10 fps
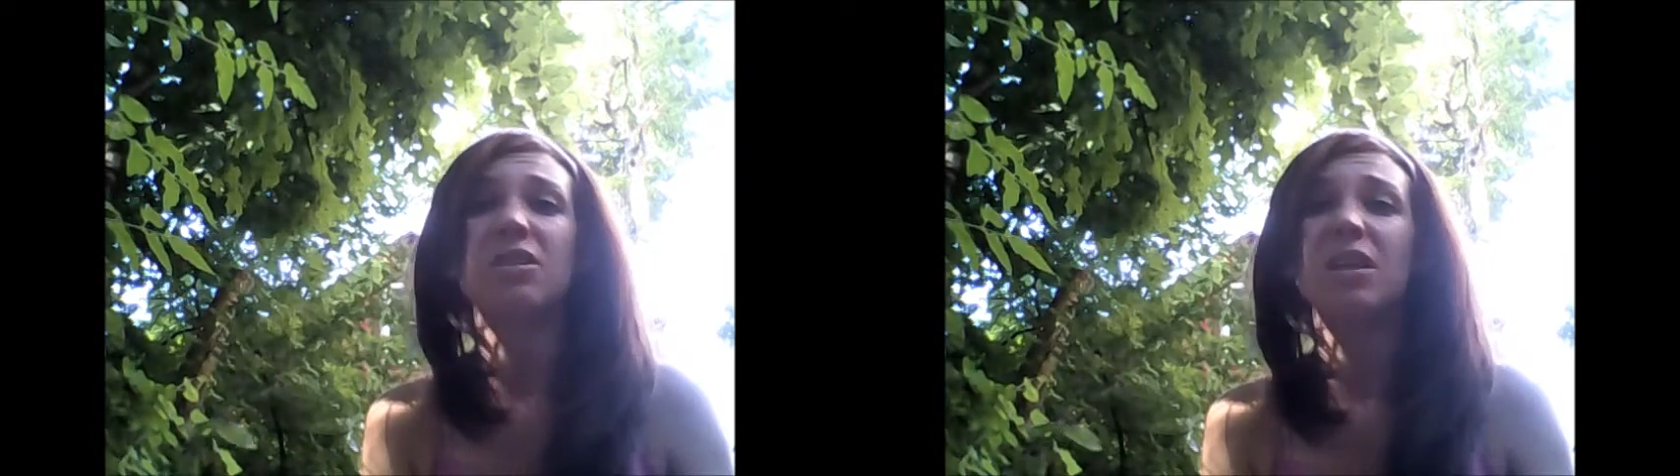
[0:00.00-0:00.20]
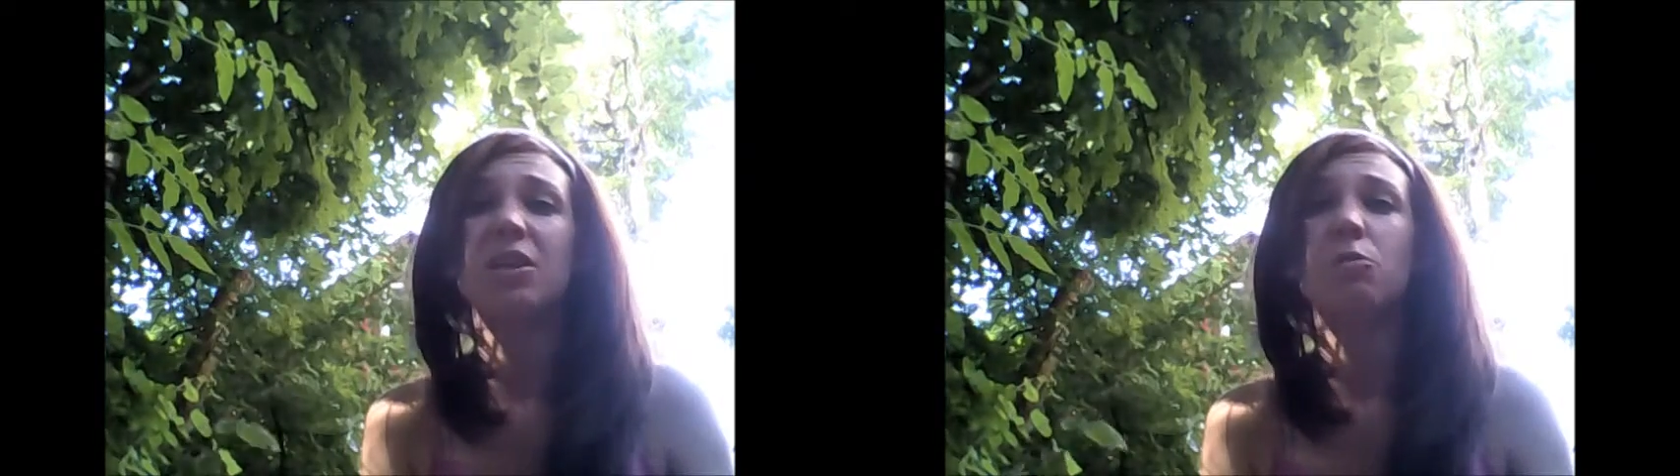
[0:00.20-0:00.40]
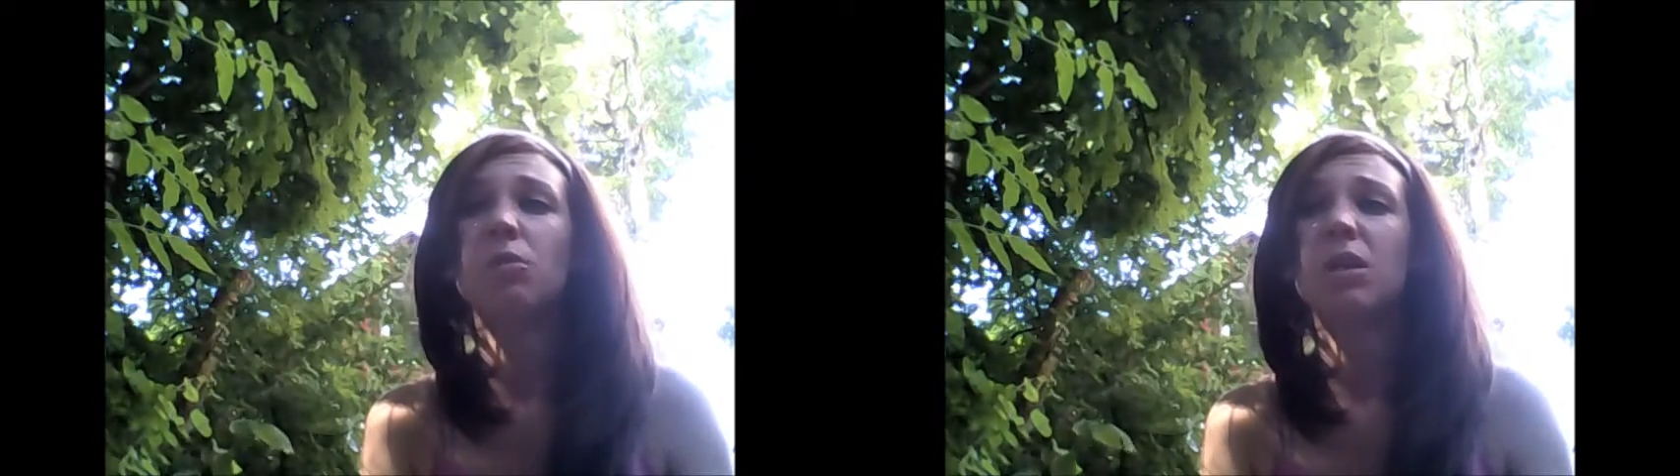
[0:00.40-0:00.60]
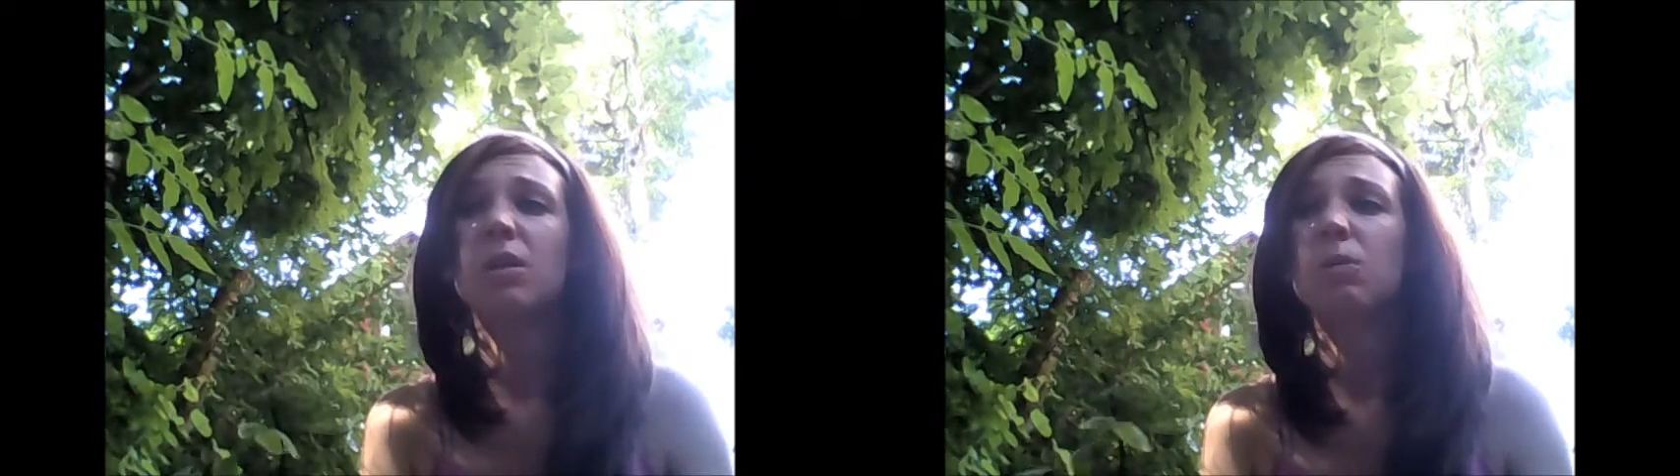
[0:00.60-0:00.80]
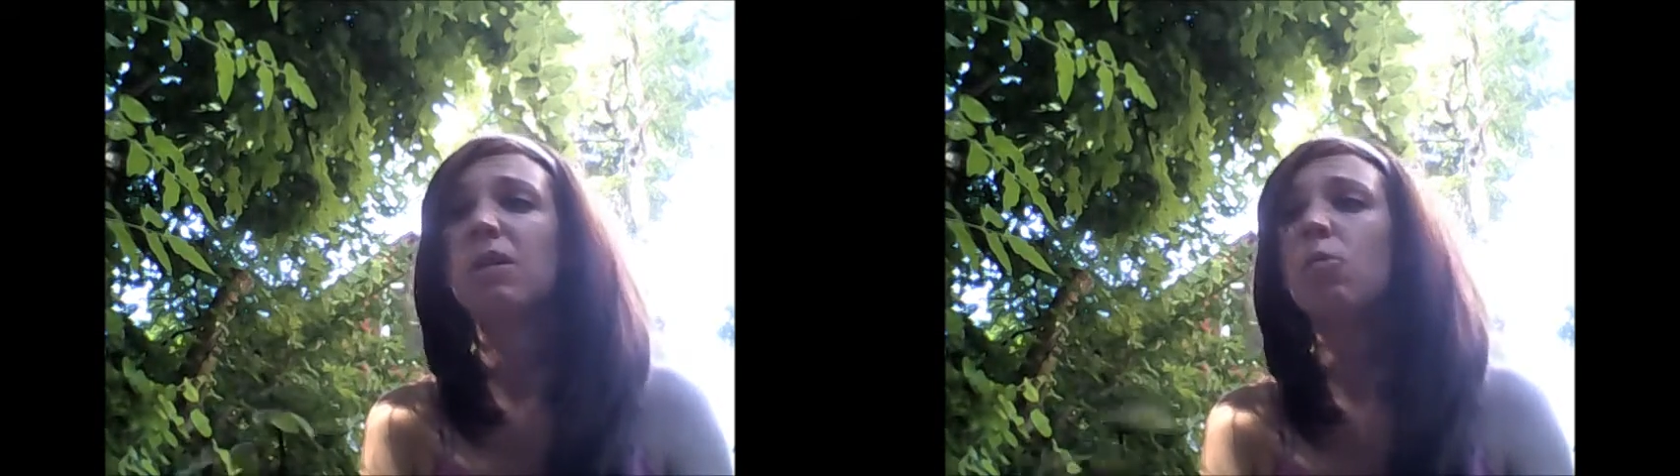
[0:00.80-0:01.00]
Just like you
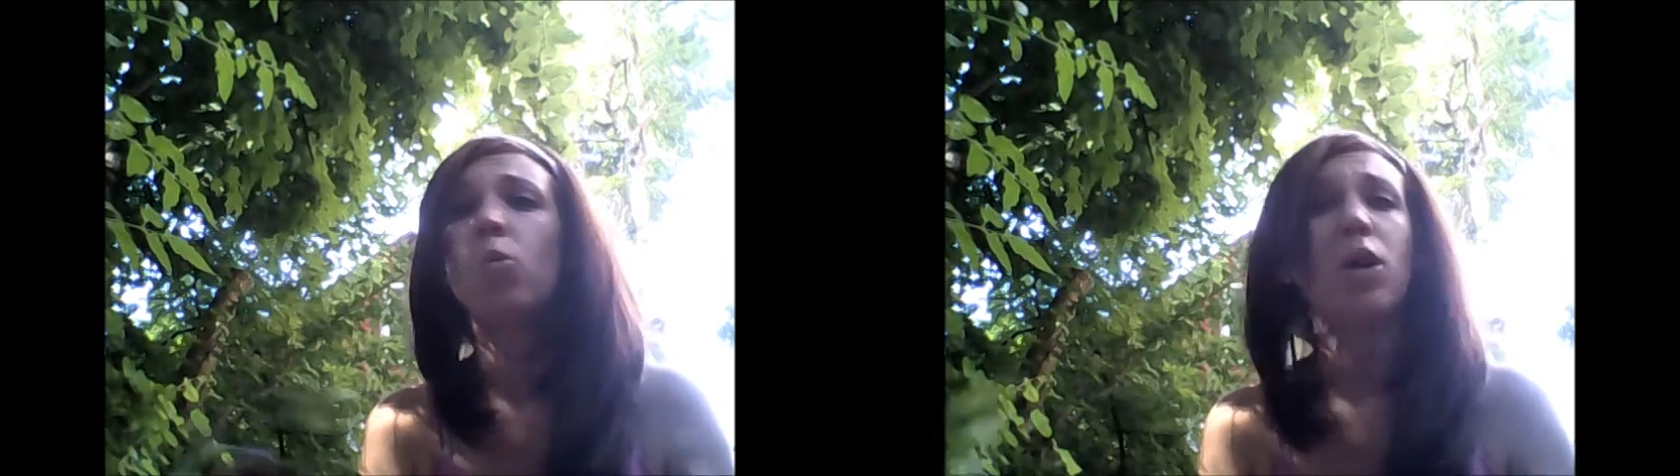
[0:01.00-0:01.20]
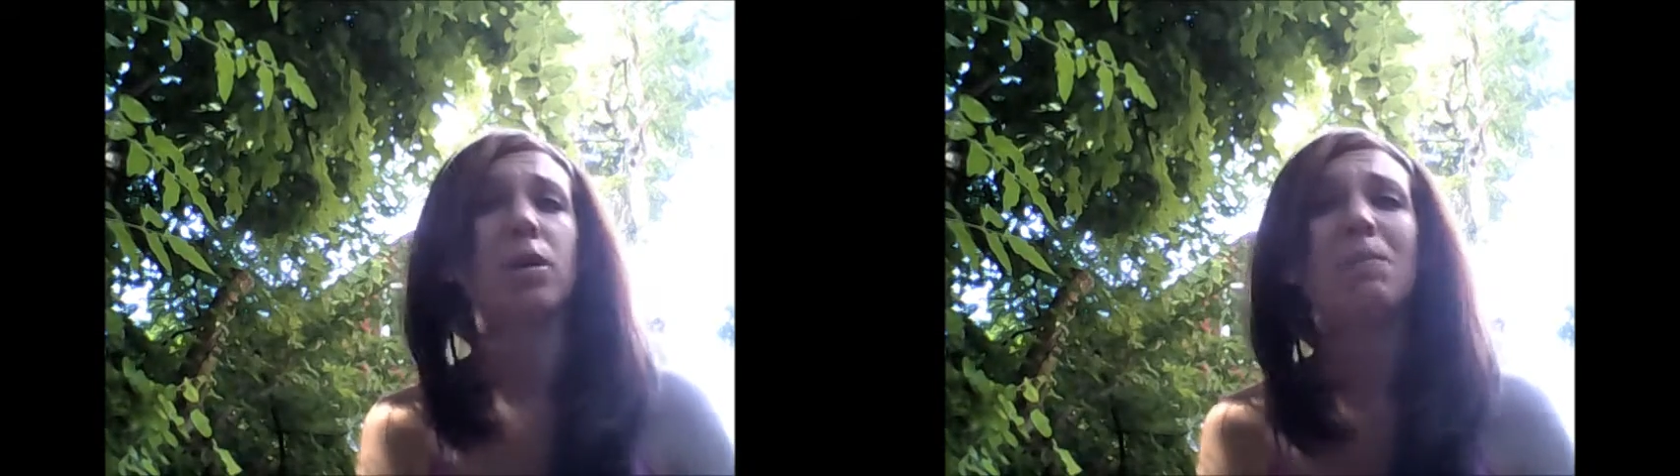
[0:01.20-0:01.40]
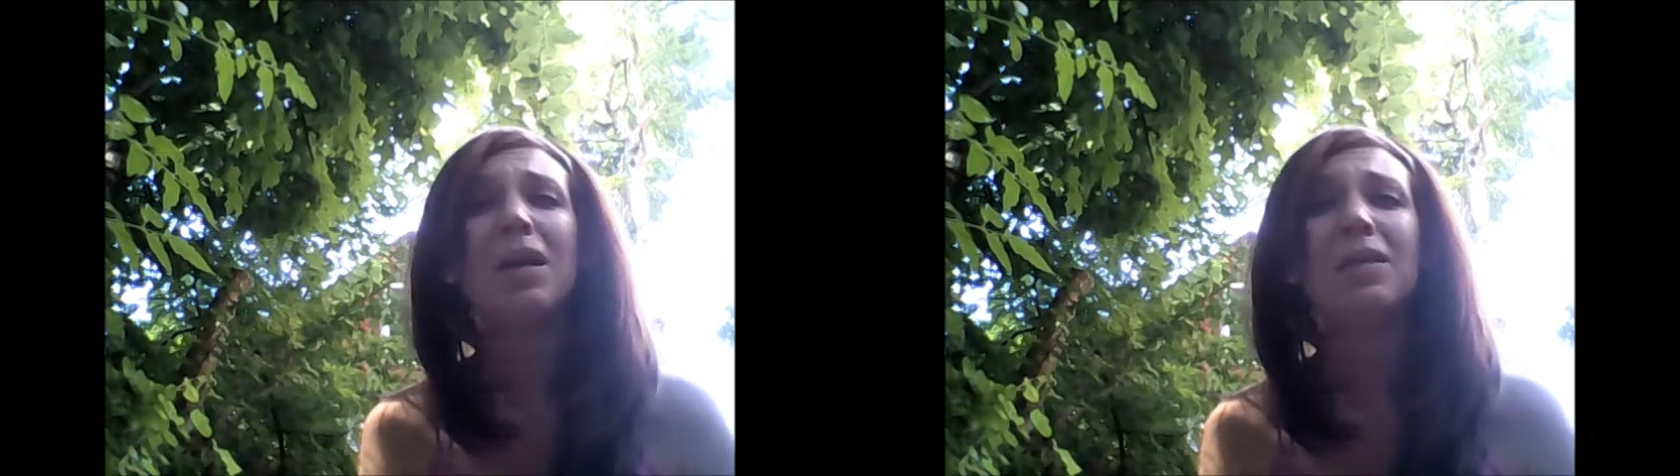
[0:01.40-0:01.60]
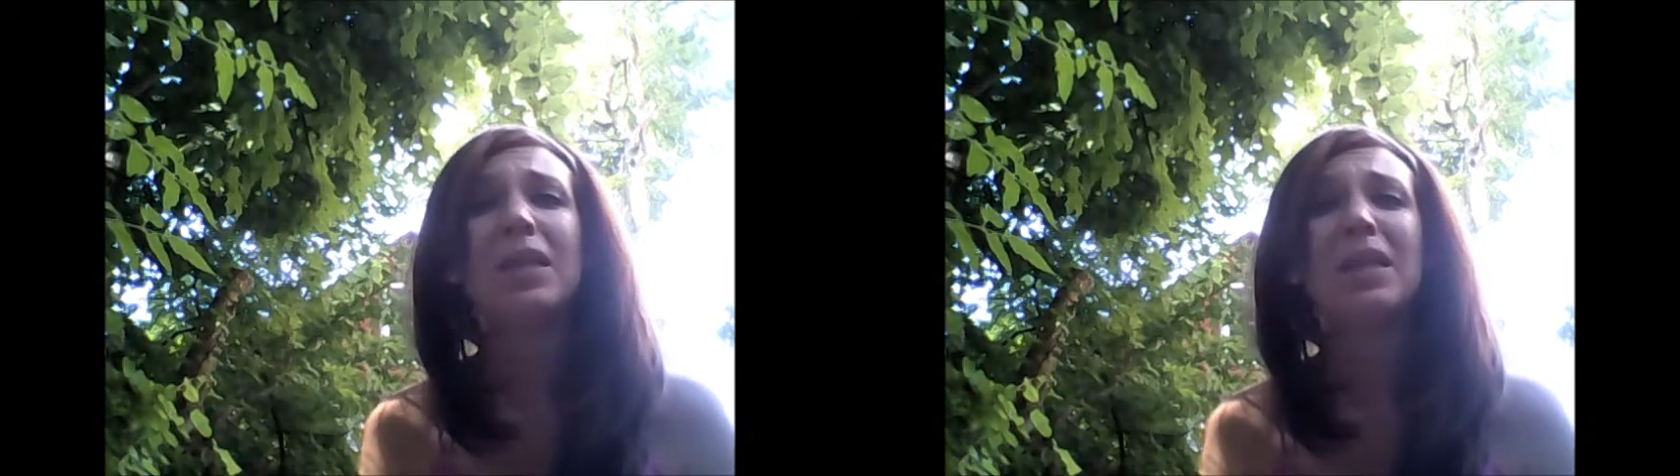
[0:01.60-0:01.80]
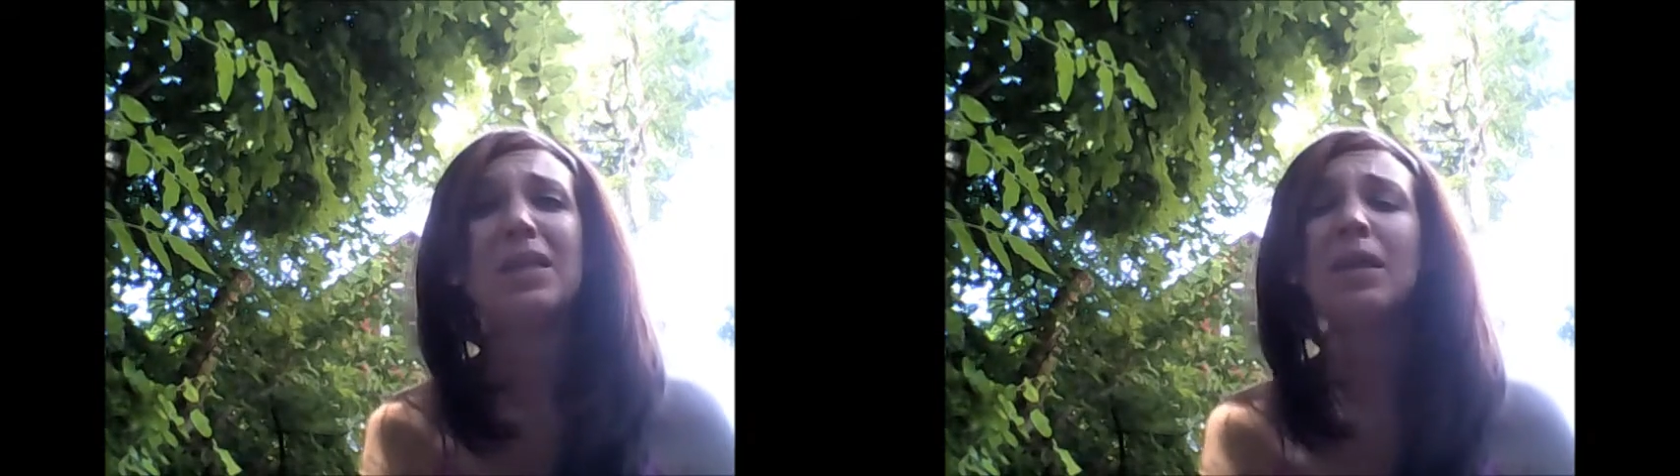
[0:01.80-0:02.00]
would with a
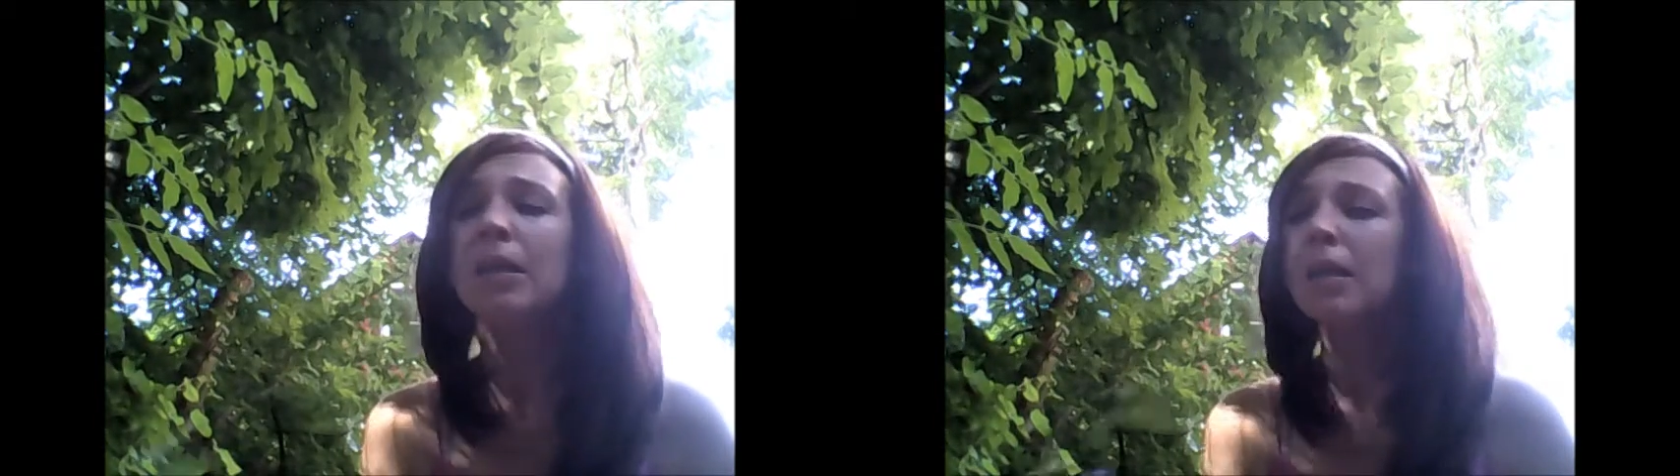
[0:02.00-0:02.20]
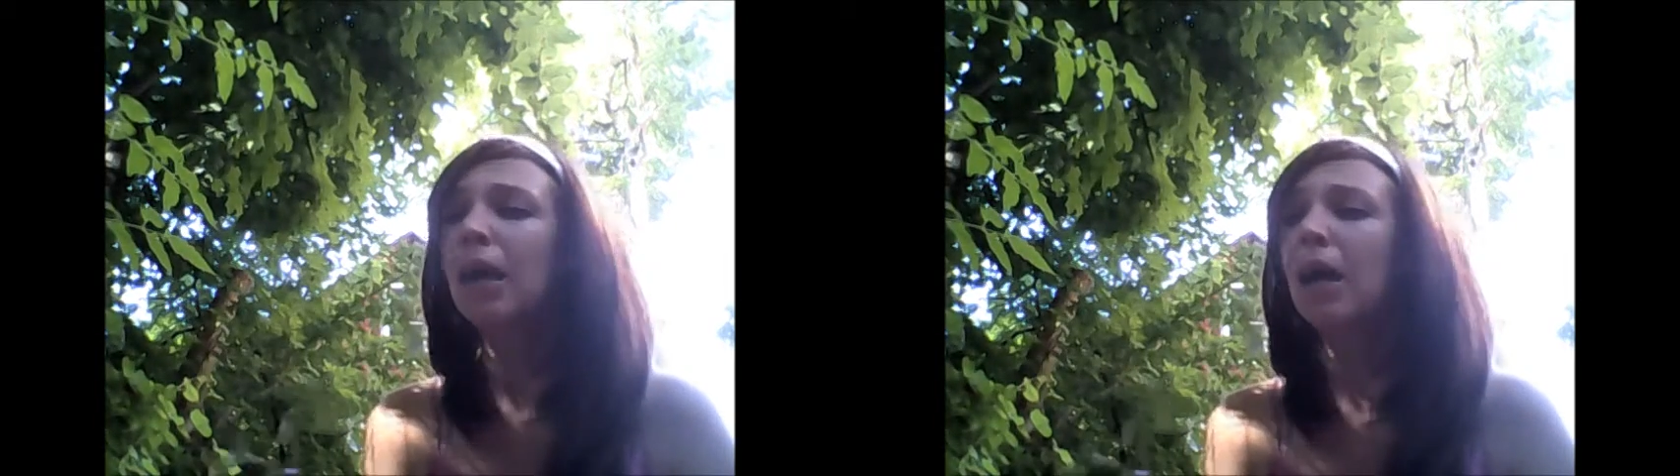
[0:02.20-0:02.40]
watermelon,